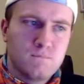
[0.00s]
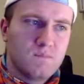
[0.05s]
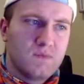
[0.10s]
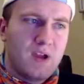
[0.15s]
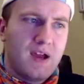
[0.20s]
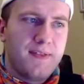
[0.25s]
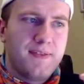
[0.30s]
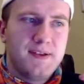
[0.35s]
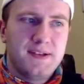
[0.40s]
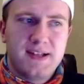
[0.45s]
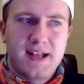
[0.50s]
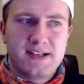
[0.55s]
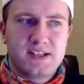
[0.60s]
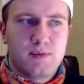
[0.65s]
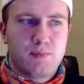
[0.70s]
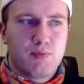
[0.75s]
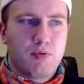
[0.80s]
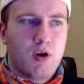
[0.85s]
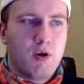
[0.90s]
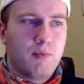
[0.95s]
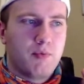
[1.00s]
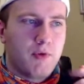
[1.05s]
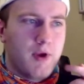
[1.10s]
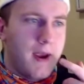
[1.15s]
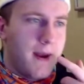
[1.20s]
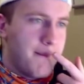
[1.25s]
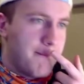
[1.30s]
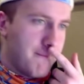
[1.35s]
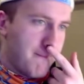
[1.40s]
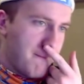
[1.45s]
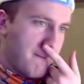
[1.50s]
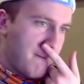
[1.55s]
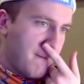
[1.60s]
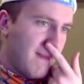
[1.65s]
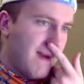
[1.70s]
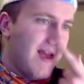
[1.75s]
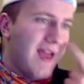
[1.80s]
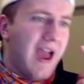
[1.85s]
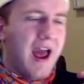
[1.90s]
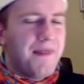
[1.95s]
I think that's appropriate.
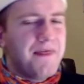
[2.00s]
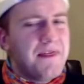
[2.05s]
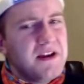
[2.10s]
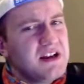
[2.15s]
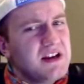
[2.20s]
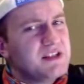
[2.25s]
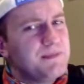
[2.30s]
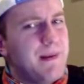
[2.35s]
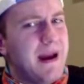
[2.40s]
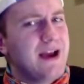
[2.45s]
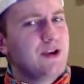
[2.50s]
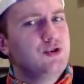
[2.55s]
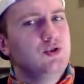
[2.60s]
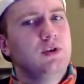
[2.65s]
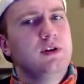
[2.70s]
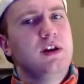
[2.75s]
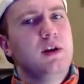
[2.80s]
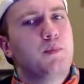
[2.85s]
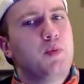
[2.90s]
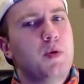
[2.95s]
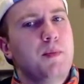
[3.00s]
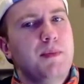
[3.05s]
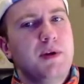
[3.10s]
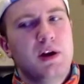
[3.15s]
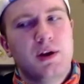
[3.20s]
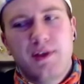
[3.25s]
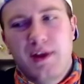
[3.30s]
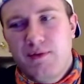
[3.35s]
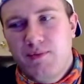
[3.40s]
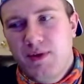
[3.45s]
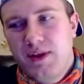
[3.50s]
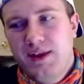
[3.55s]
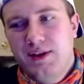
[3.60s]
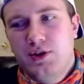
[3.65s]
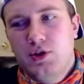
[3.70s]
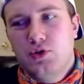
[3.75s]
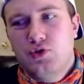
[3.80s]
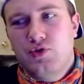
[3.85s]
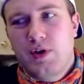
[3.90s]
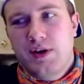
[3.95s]
I think especially in the premiere, they really
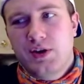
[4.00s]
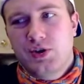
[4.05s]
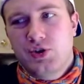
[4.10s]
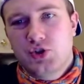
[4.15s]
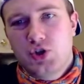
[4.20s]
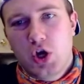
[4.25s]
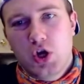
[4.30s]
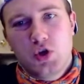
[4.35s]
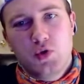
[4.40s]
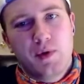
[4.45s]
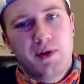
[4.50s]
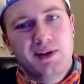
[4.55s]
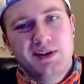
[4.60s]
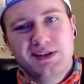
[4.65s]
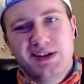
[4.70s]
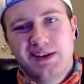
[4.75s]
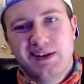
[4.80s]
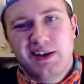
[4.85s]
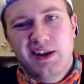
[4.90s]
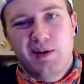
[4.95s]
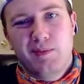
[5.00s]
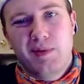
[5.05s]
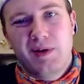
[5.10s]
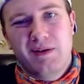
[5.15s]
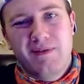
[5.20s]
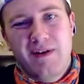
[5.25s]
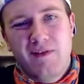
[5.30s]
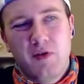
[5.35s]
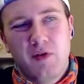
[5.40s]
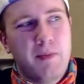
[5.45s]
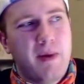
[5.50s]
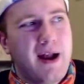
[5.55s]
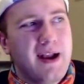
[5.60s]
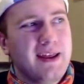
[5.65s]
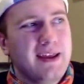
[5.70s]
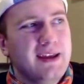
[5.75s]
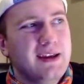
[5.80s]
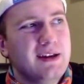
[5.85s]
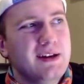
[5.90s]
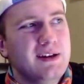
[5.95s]
do try to show you at least a little bit of
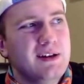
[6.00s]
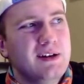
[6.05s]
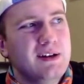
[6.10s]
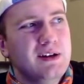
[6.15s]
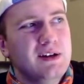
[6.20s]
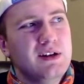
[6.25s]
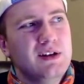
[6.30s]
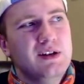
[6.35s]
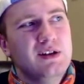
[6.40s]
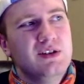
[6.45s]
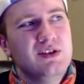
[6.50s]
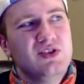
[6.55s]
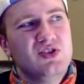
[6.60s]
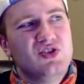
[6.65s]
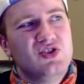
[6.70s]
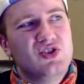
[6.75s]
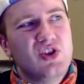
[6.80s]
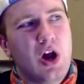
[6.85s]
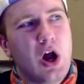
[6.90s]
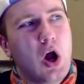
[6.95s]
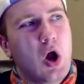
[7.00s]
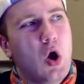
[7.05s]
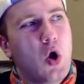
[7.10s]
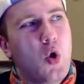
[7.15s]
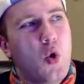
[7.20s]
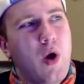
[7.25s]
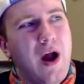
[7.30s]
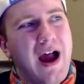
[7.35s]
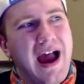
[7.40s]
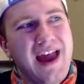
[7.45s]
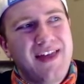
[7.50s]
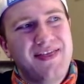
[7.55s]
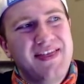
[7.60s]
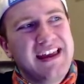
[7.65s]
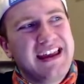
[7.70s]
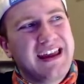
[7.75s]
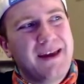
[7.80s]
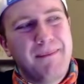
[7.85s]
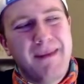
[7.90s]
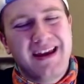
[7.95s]
everybody. So I think
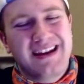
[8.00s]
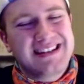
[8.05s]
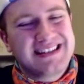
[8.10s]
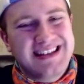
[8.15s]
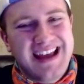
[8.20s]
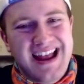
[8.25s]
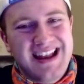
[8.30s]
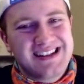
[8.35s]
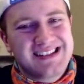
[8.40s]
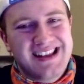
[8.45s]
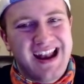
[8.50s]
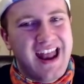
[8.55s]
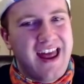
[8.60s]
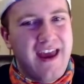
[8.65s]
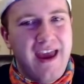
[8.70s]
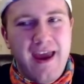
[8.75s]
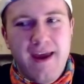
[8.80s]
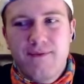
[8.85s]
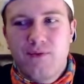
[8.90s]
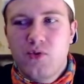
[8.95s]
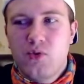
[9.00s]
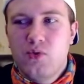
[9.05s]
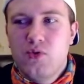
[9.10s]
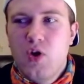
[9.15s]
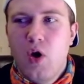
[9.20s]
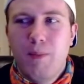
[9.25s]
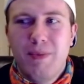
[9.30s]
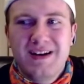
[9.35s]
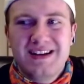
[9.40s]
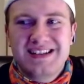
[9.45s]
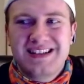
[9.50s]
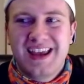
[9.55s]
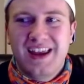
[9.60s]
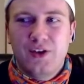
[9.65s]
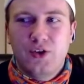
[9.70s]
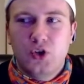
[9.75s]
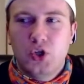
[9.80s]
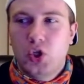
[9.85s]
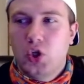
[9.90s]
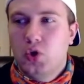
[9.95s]
it makes sense that nobody's
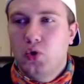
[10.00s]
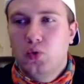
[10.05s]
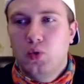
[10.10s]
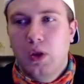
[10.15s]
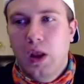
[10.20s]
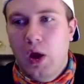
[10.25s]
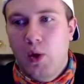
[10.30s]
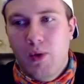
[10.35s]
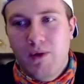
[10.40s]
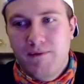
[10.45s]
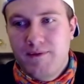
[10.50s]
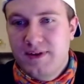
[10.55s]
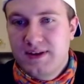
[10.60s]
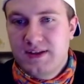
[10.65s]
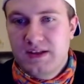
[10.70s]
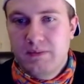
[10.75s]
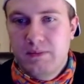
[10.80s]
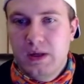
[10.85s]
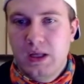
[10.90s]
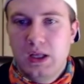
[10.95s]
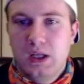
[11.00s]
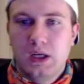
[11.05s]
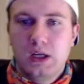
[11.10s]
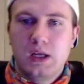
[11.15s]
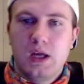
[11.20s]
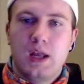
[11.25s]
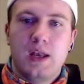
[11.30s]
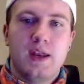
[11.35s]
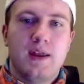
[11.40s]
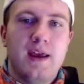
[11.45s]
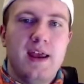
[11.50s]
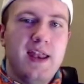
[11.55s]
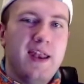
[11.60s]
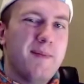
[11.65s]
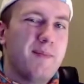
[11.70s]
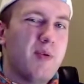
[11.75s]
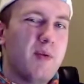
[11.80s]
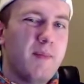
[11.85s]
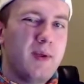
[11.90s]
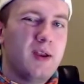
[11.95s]
getting too low of visibility in the
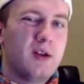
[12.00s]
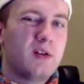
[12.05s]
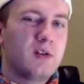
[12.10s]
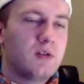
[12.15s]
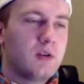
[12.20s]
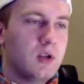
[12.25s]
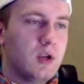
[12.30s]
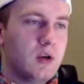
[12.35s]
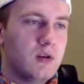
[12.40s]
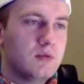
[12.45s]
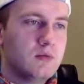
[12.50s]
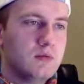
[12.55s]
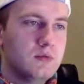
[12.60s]
premiere, you know?